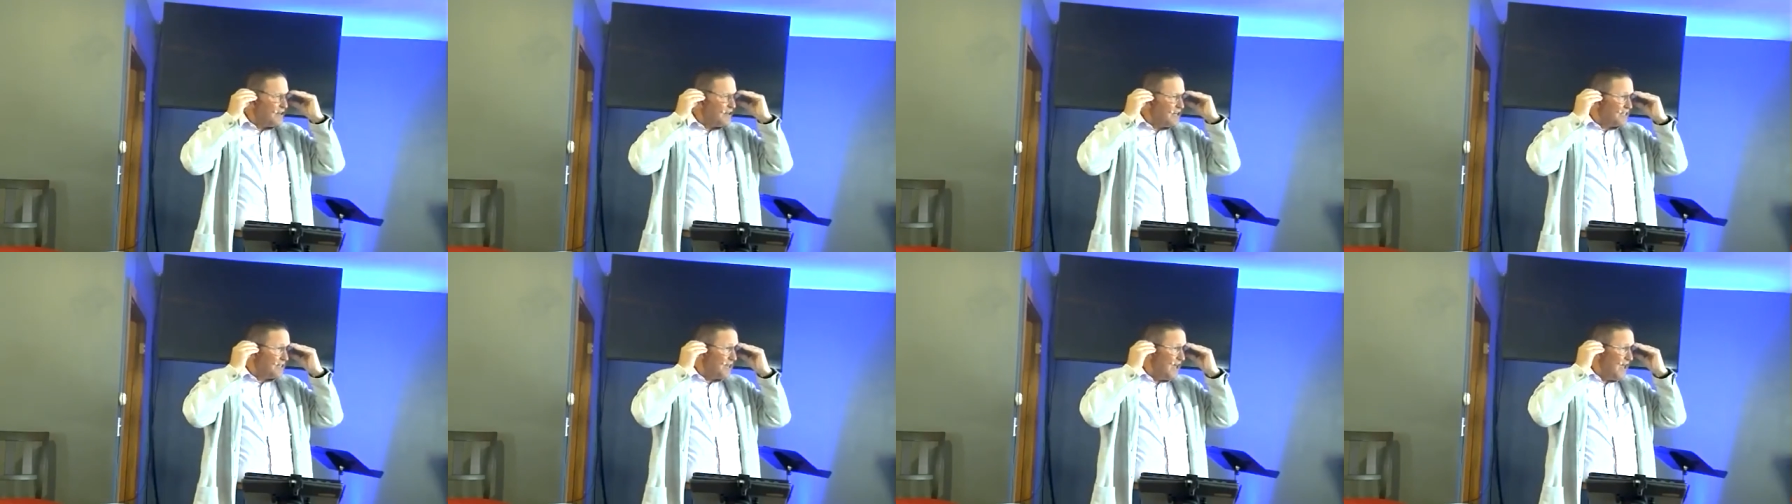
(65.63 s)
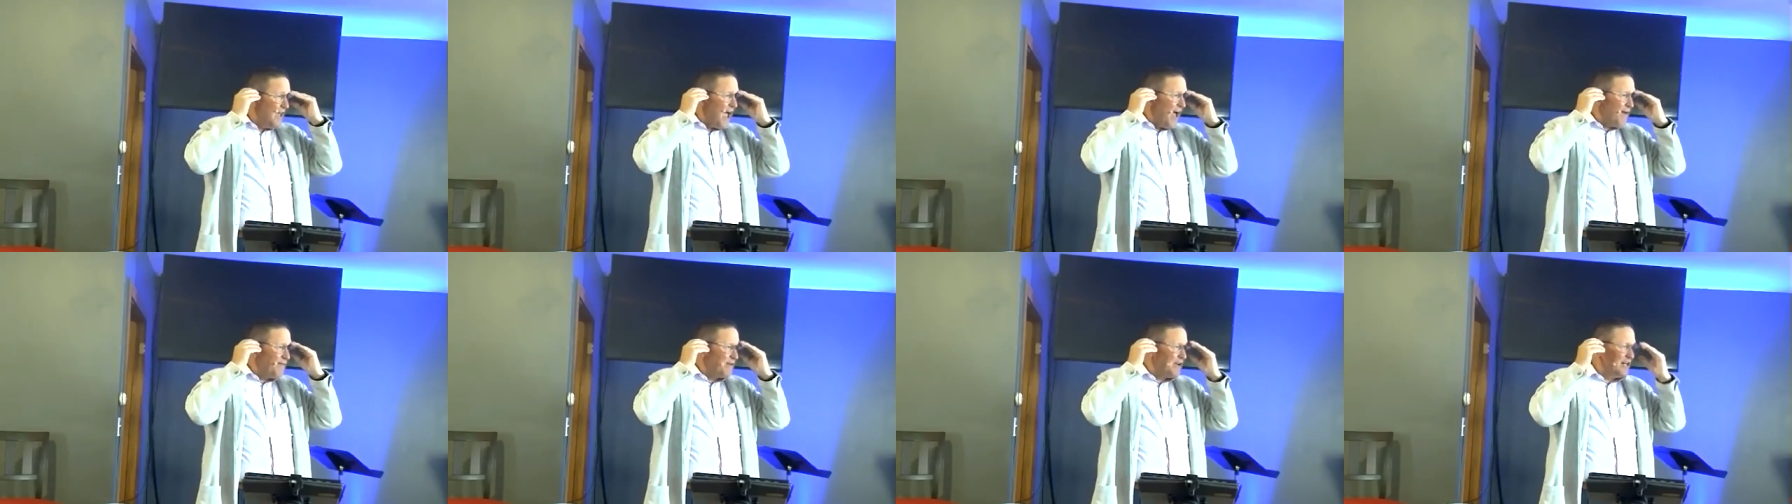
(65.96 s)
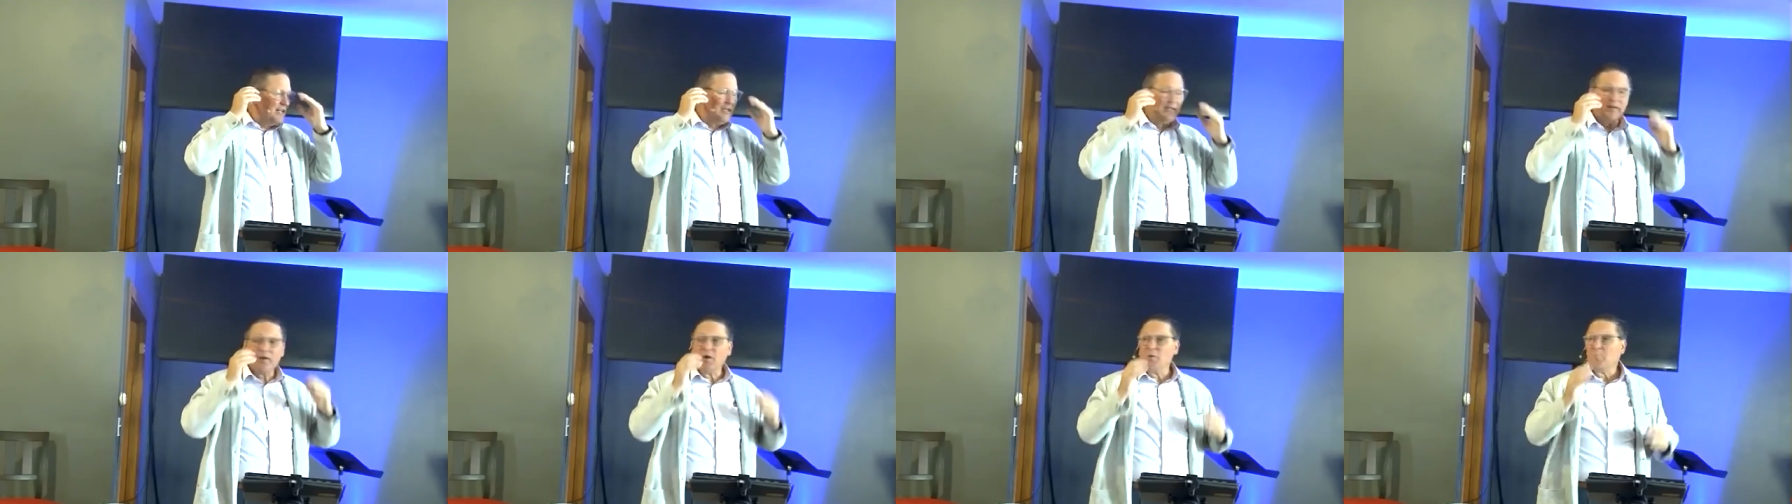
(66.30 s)
And he's
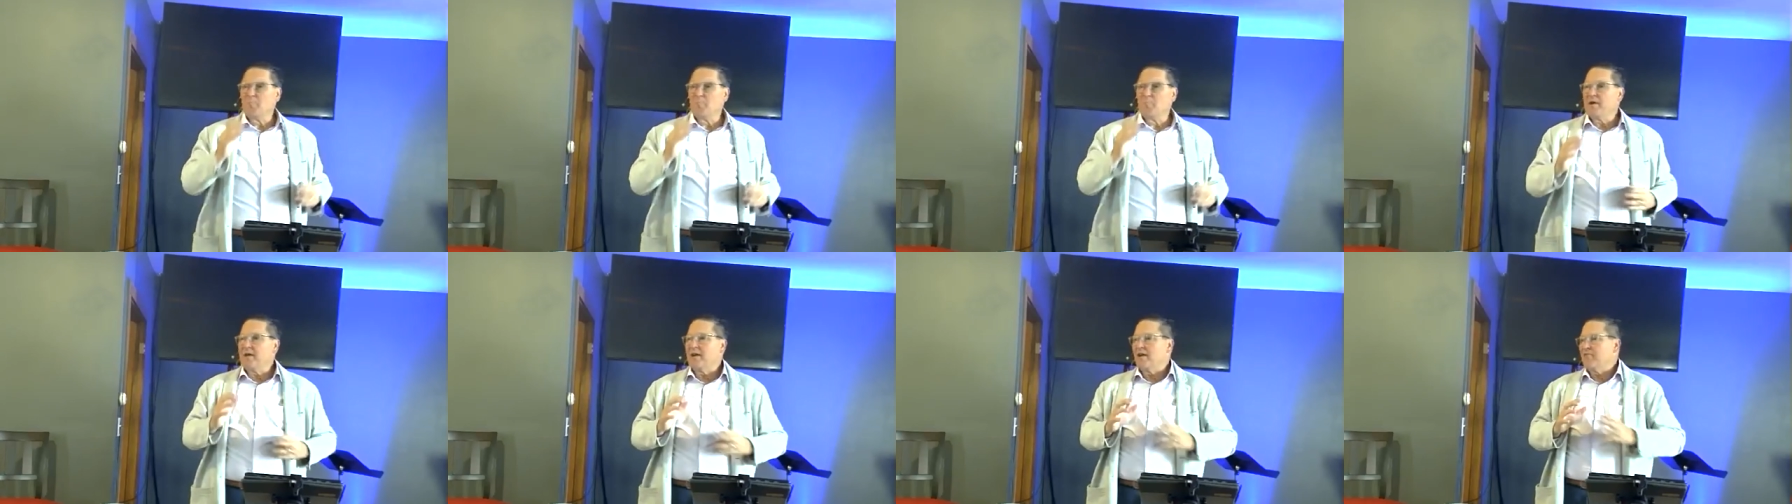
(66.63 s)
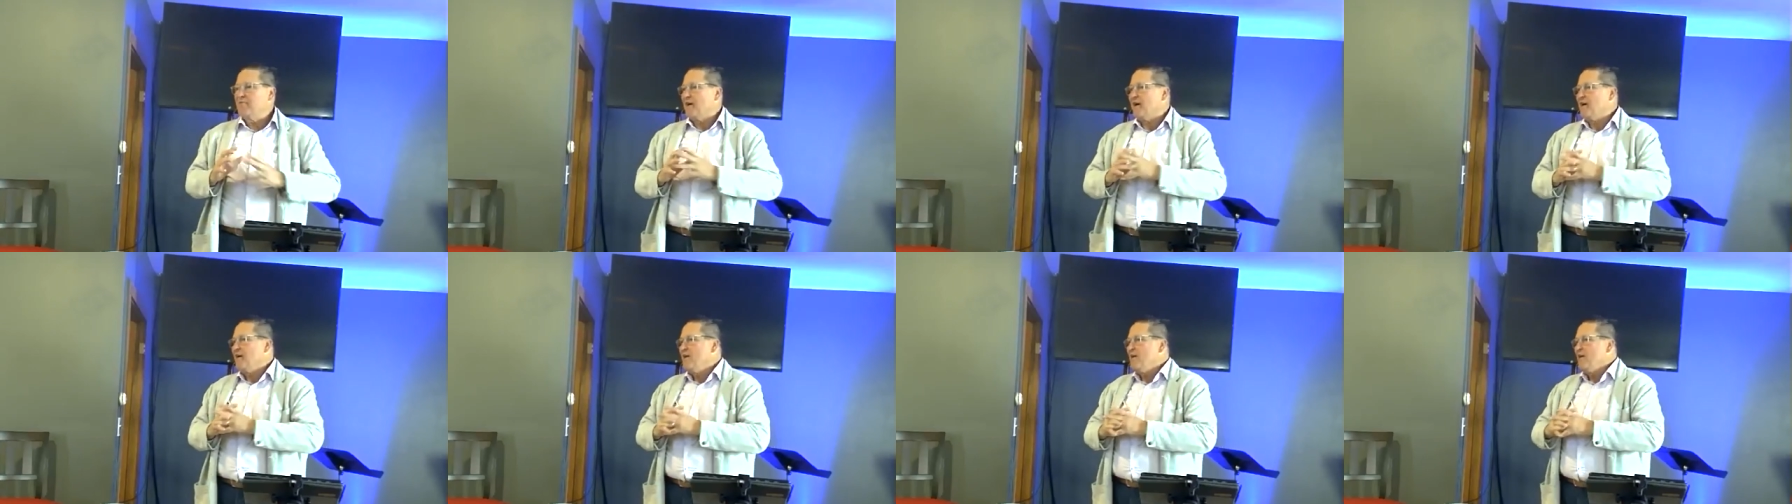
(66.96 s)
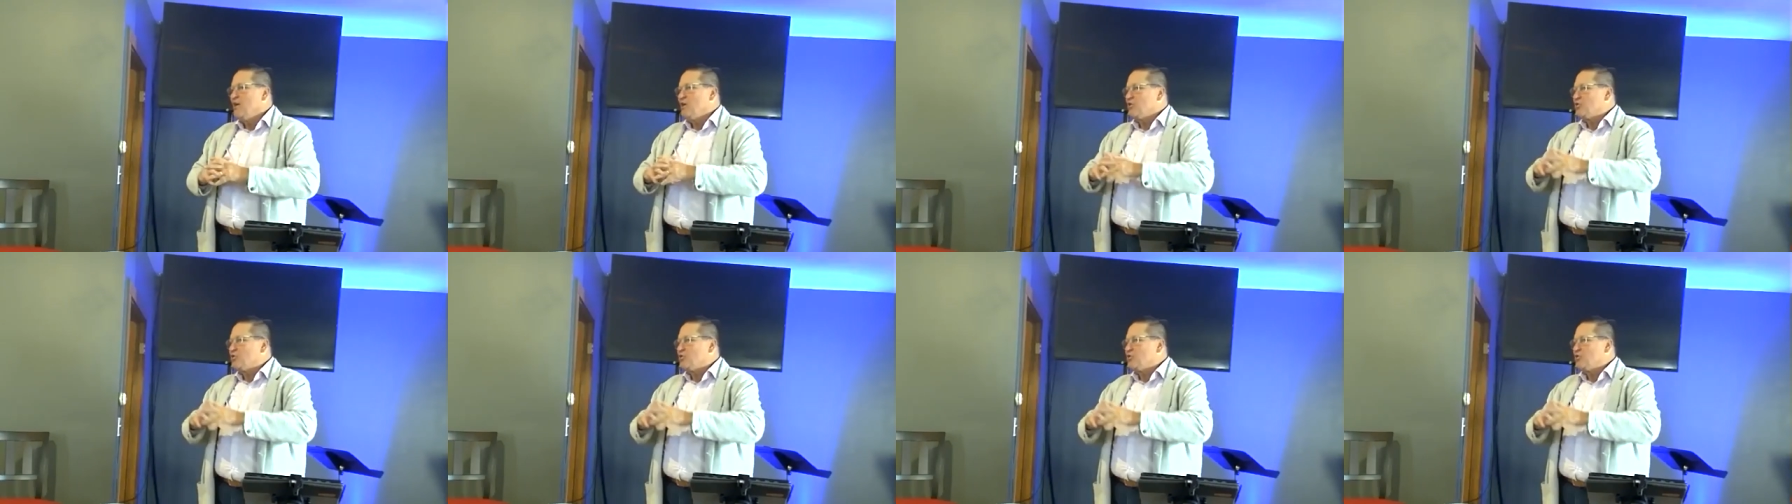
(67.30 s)
having a little bit of a,